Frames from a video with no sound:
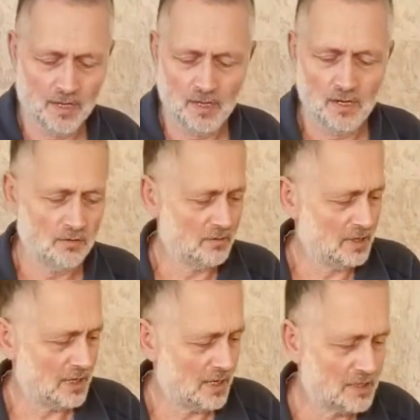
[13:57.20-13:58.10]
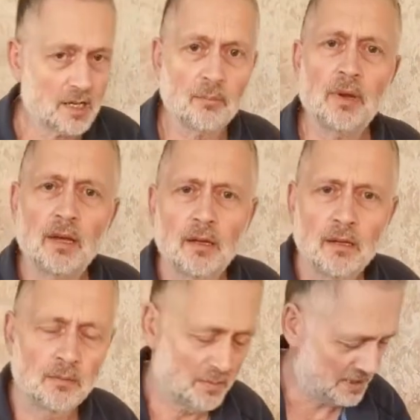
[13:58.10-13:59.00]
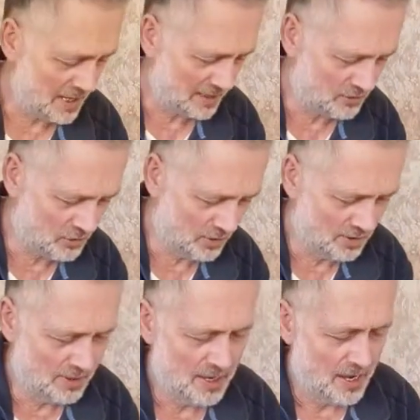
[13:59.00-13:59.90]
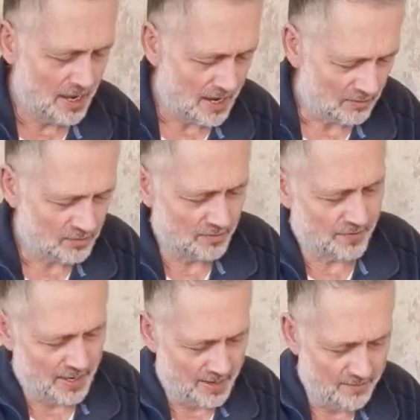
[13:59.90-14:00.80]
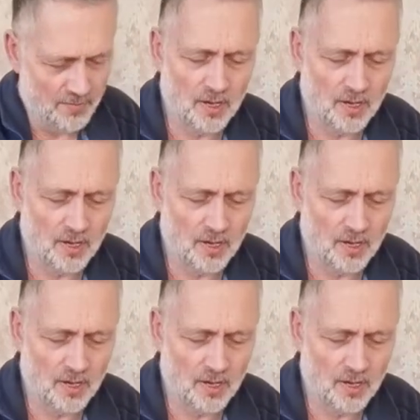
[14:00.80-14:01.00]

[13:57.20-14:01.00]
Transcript: Really getting a bit extra out of them.